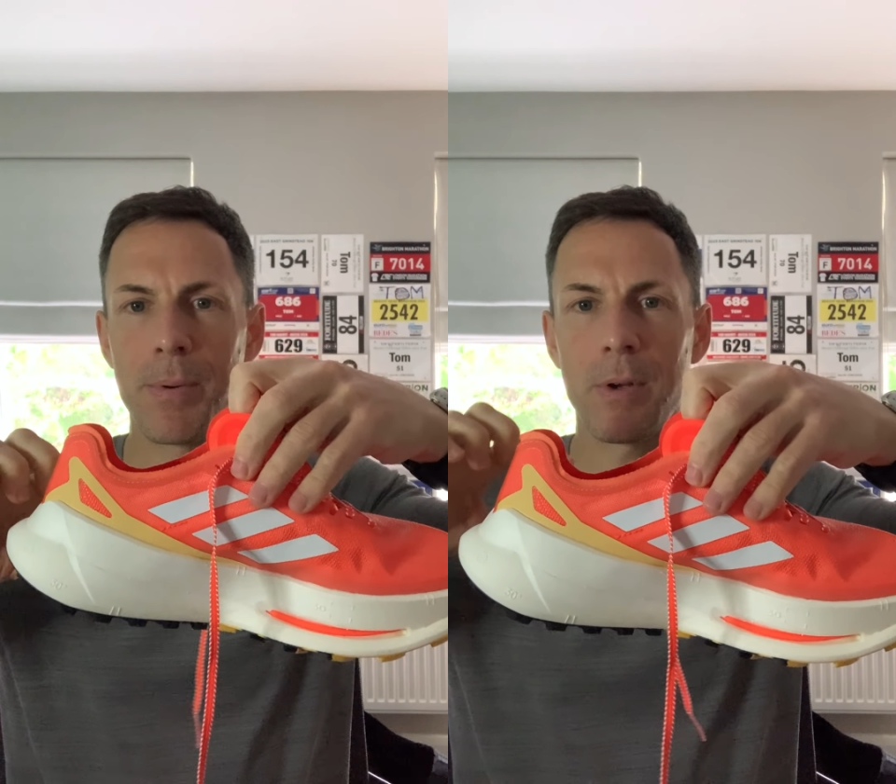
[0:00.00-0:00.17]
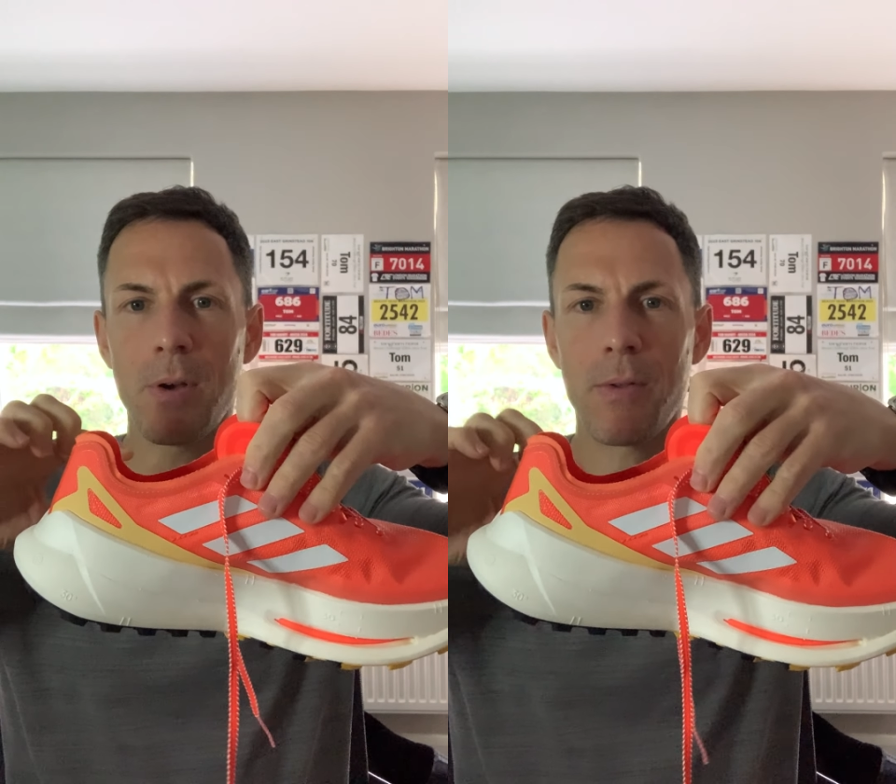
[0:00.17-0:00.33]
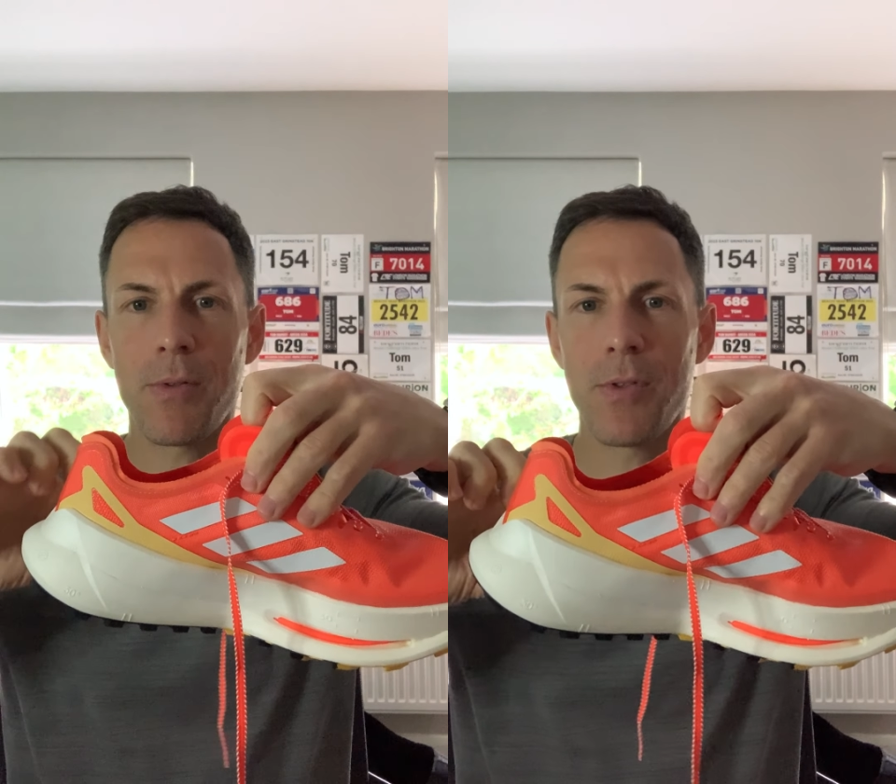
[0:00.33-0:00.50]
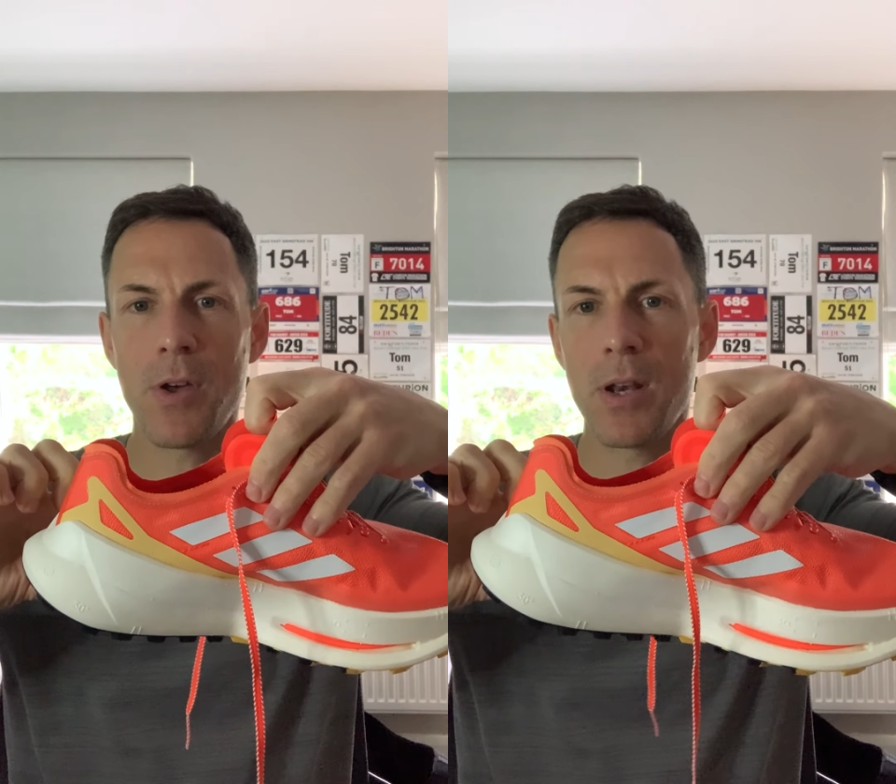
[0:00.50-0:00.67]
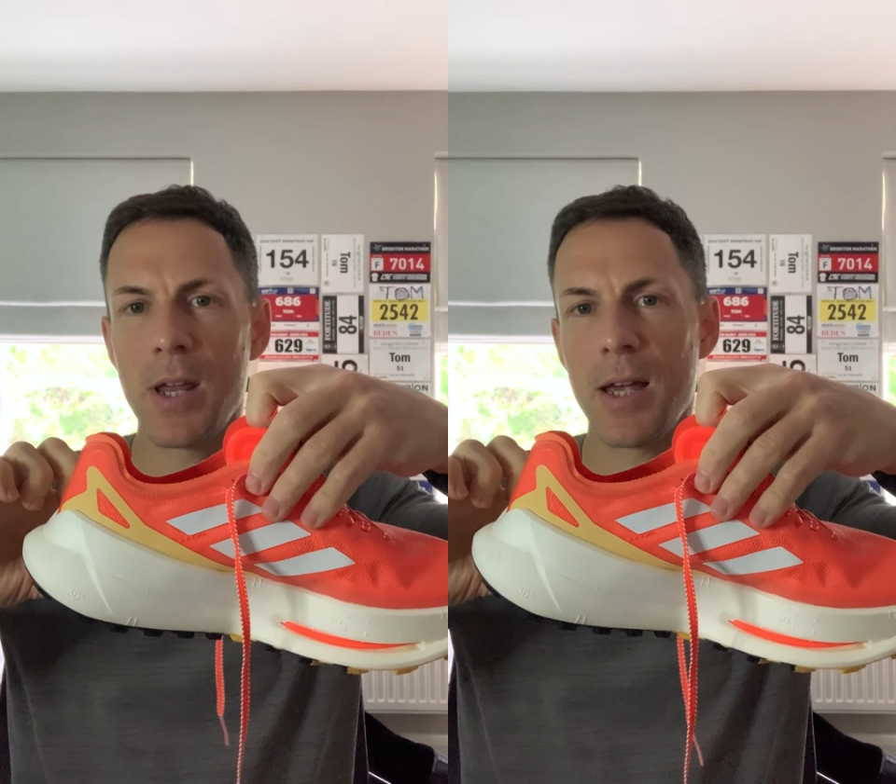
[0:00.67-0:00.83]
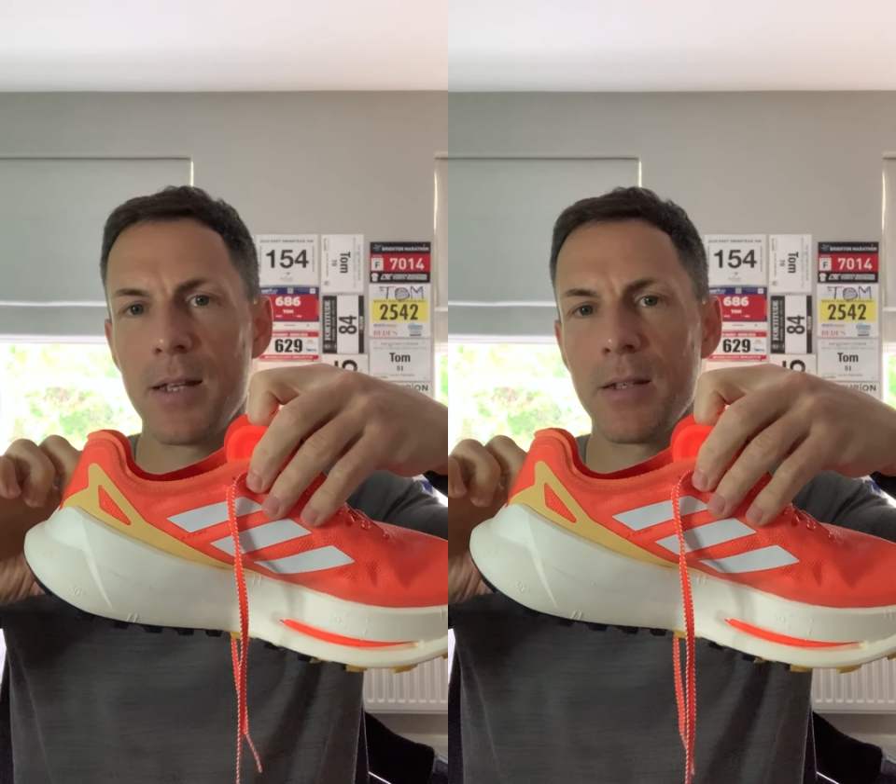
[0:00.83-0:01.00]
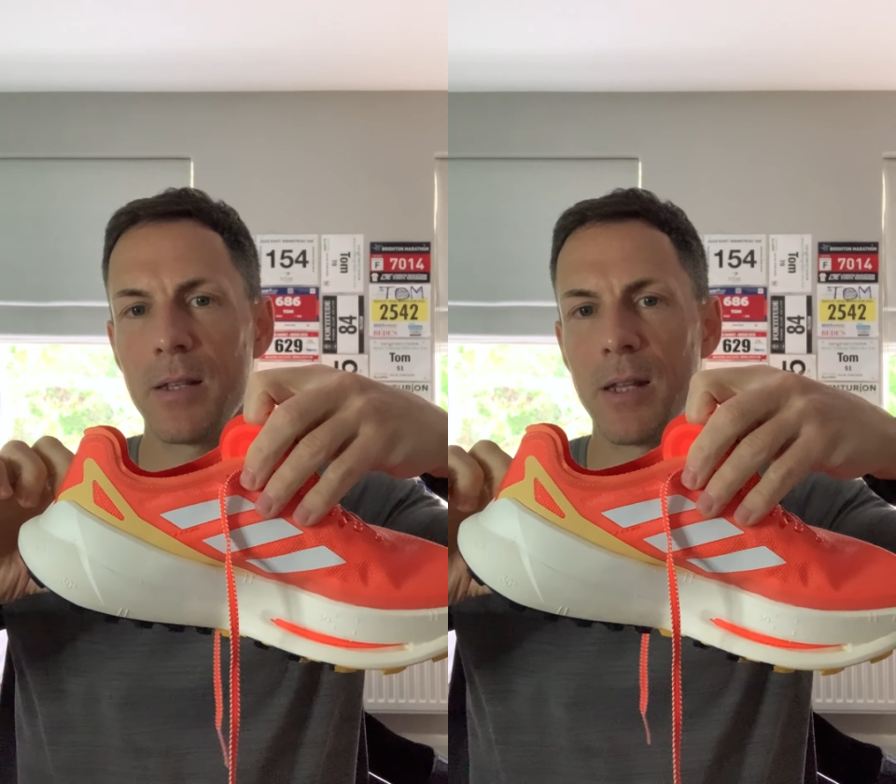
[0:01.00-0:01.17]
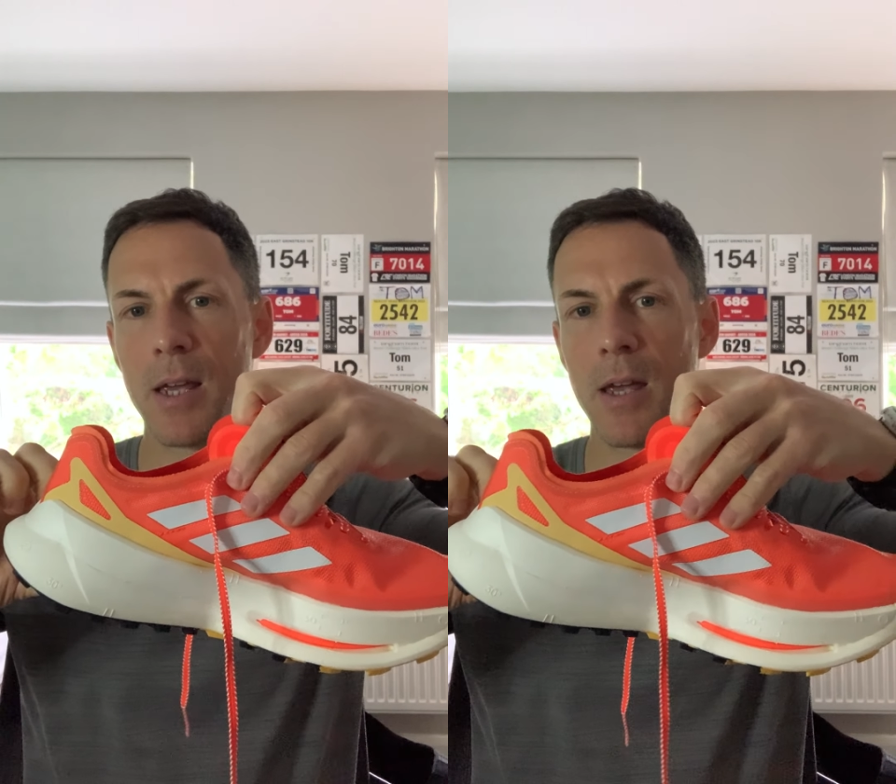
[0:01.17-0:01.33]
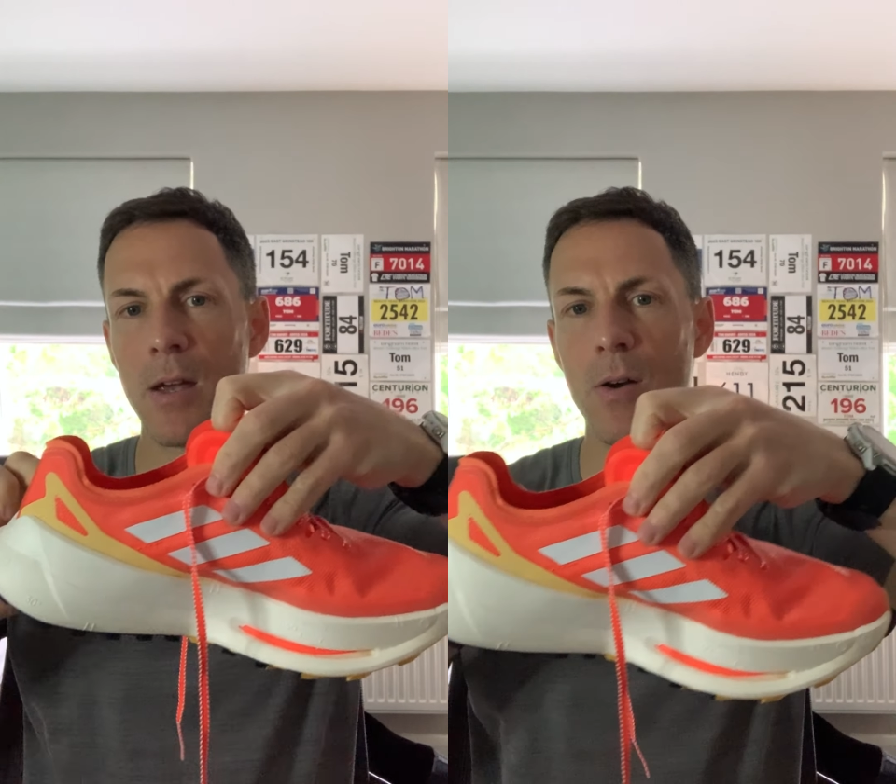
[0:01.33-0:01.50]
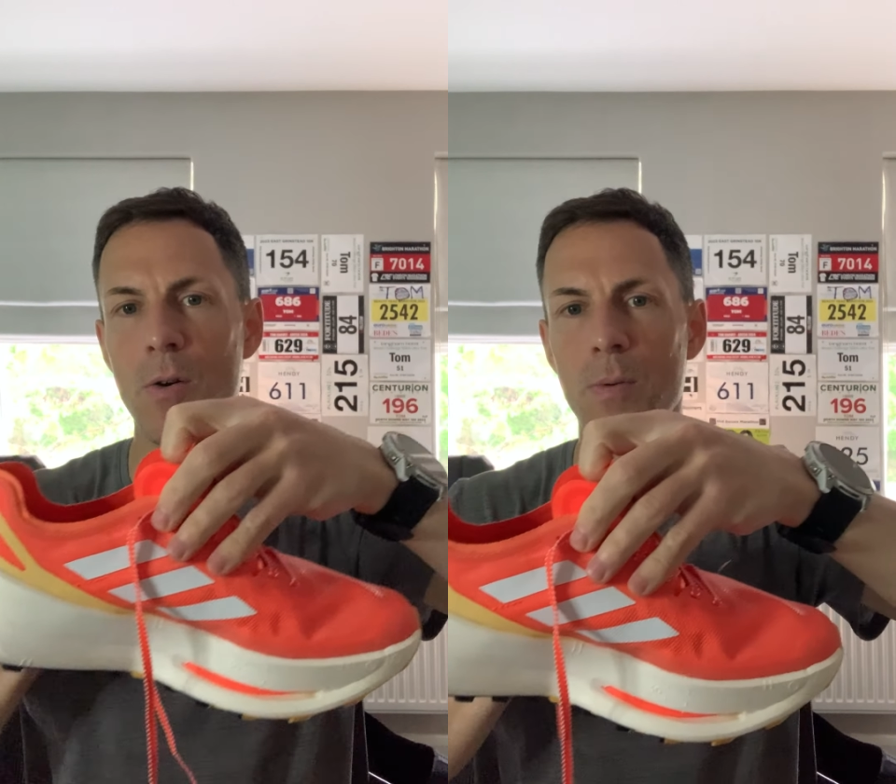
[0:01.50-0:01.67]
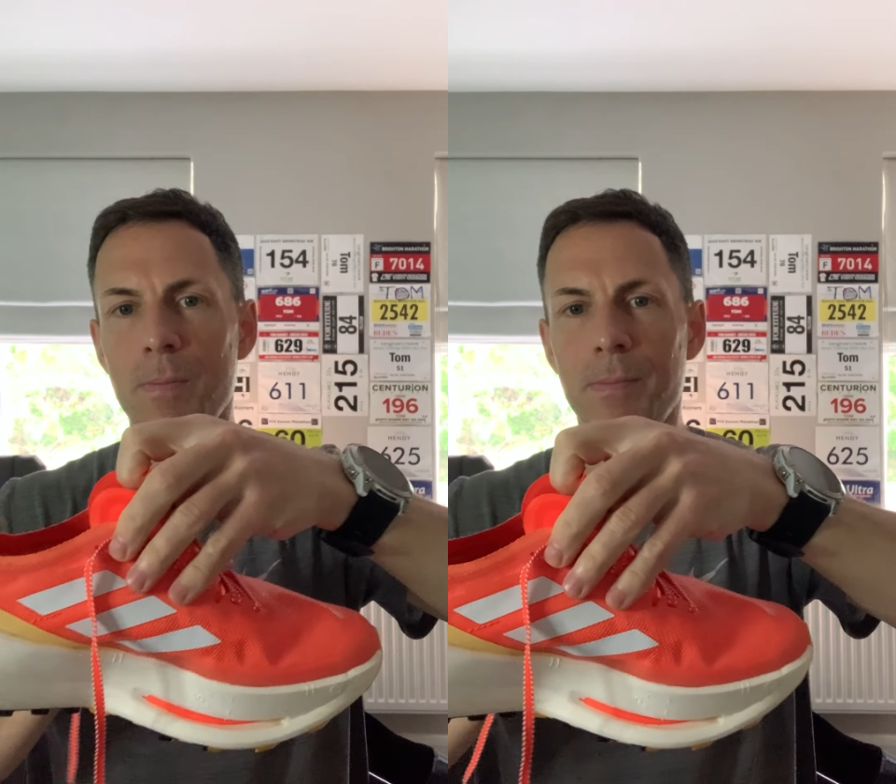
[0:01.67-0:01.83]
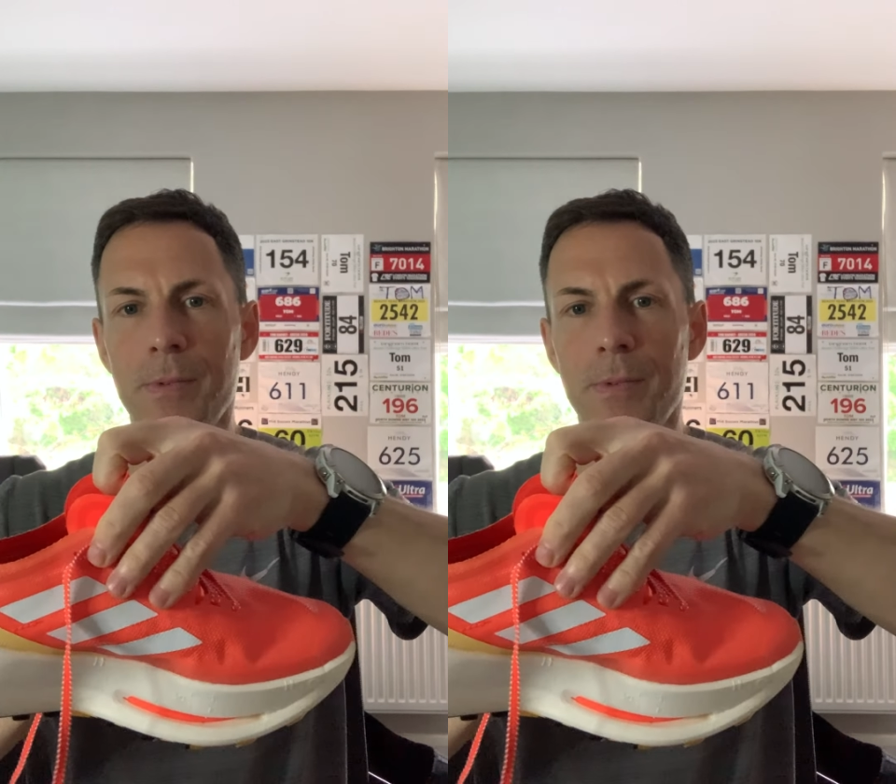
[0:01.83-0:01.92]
You've got 38 in the heel,